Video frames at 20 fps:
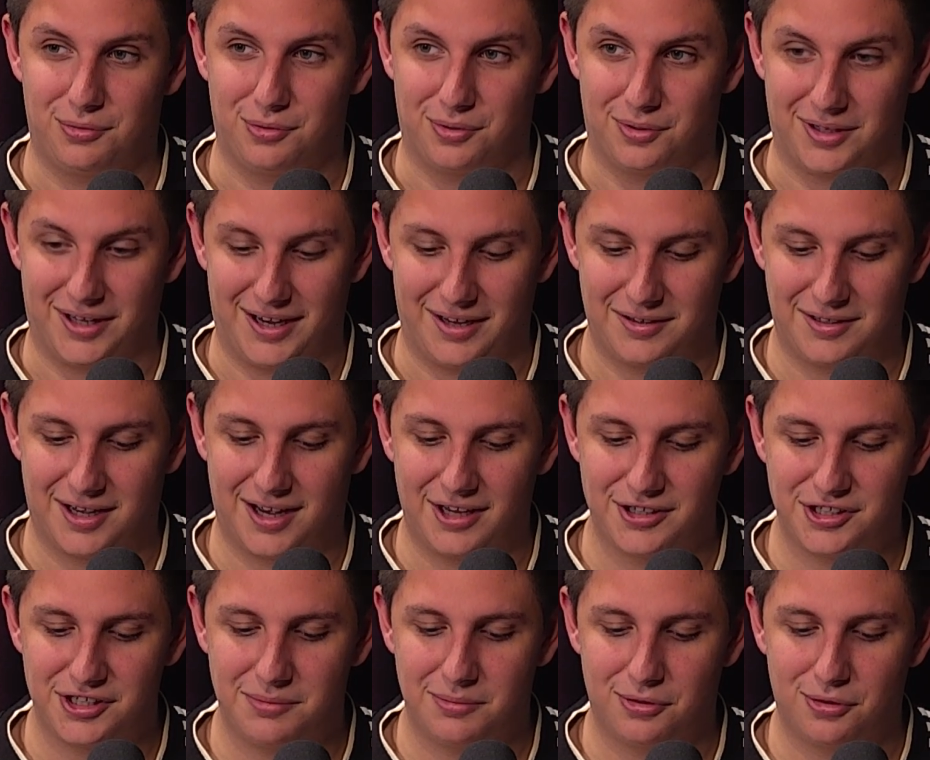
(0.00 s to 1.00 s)
Will allow
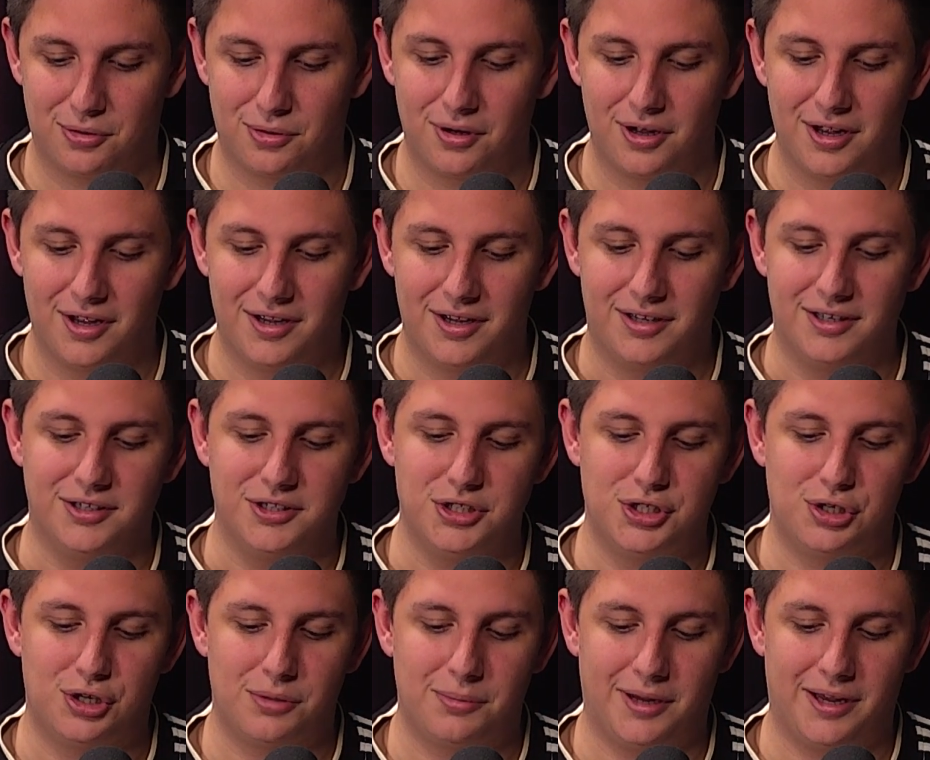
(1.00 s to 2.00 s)
Darcy Moore and
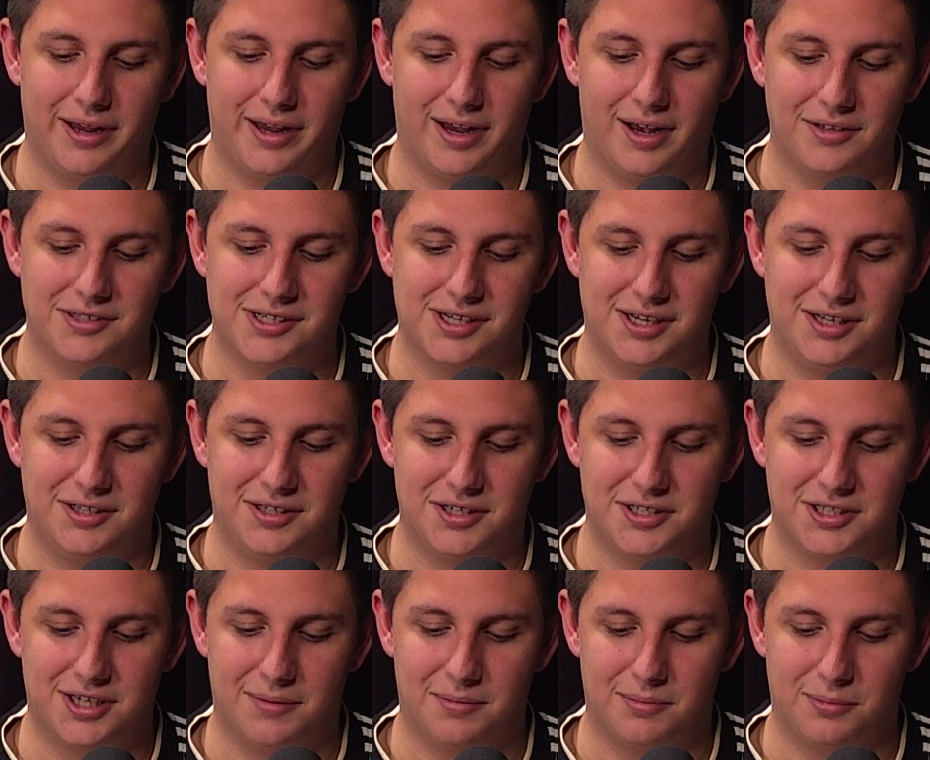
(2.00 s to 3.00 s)
Jeremy Howe to
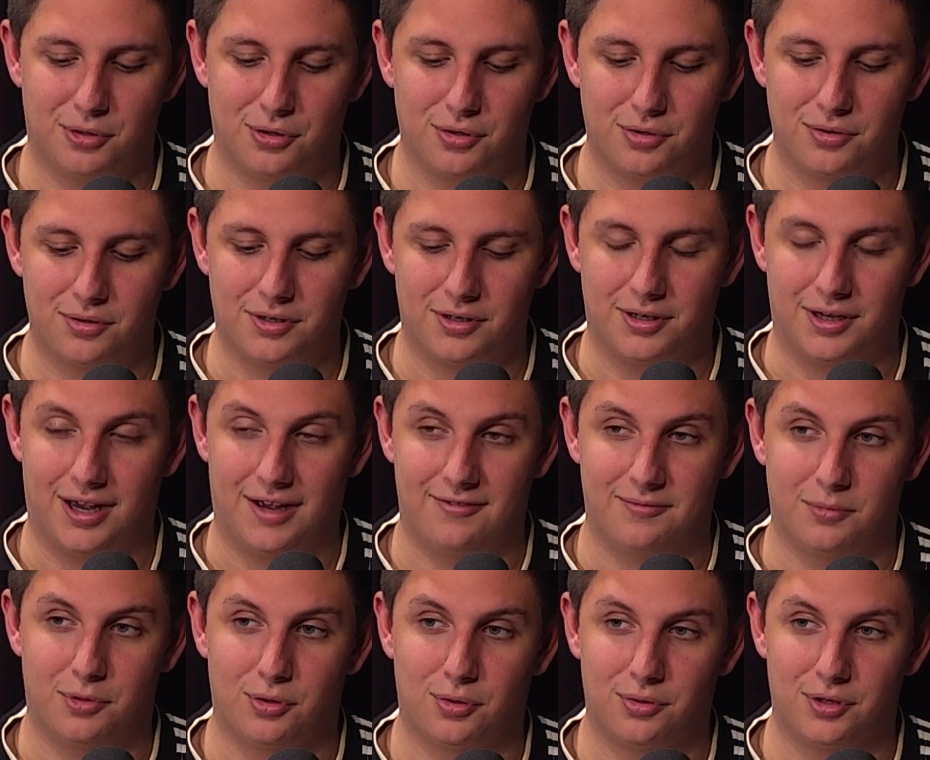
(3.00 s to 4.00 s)
intercept more and have
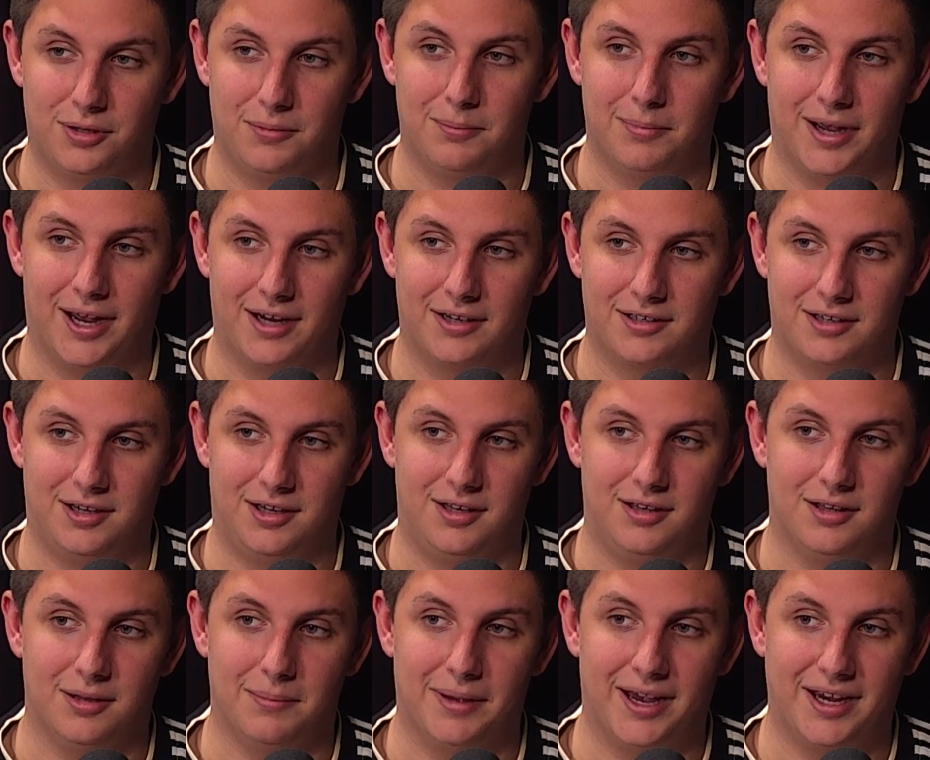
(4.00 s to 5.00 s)
more impact
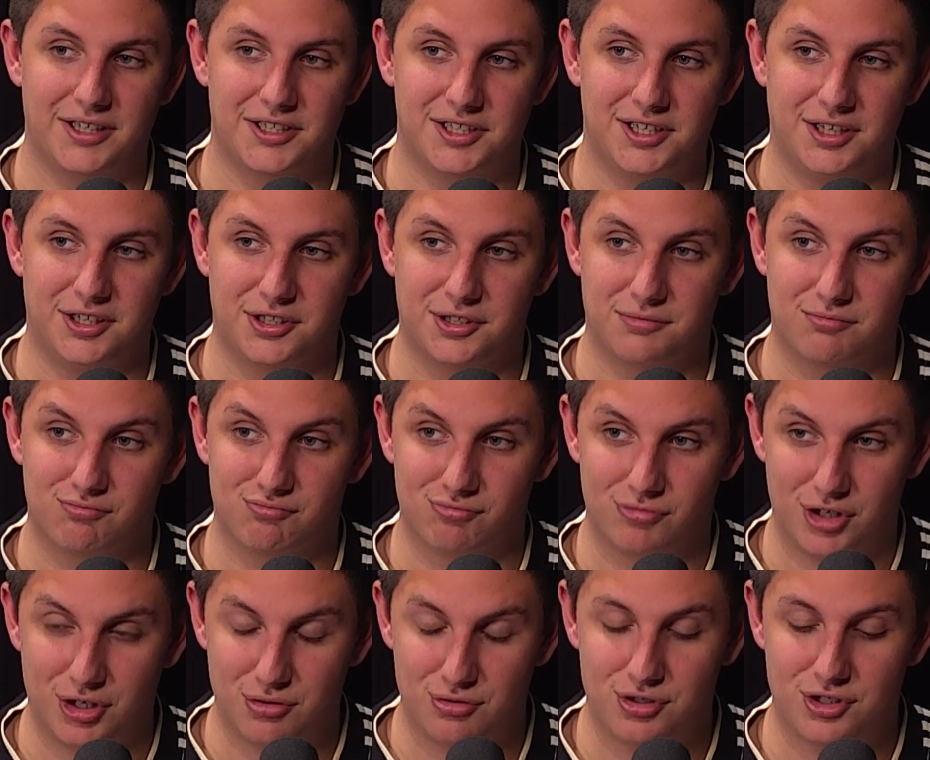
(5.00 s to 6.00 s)
in the back six.
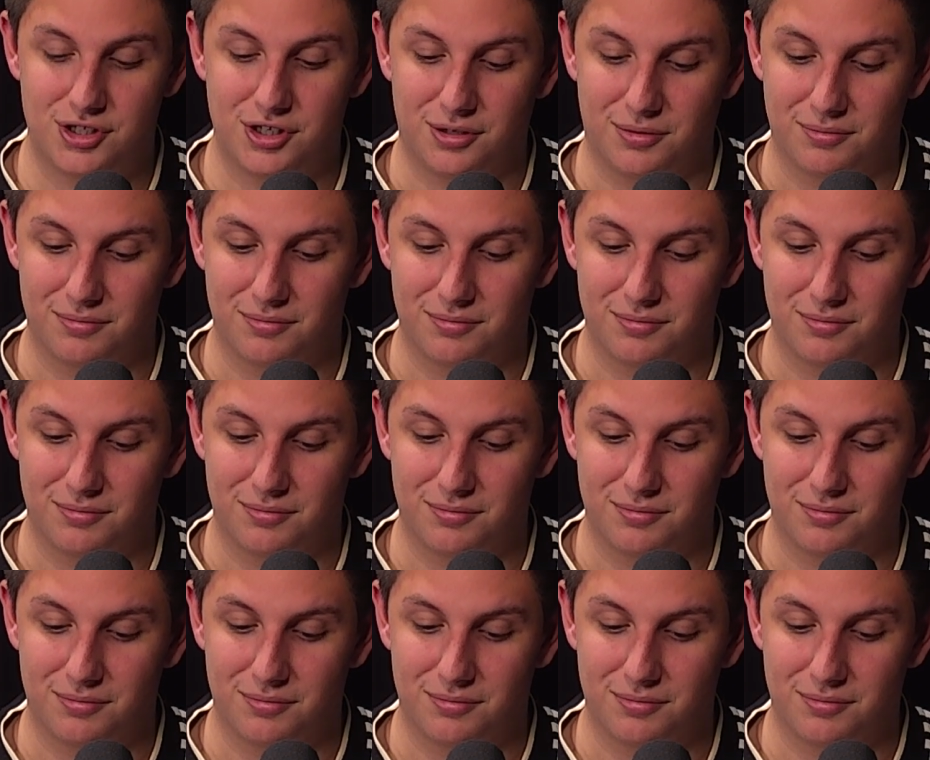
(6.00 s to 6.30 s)
Interesting.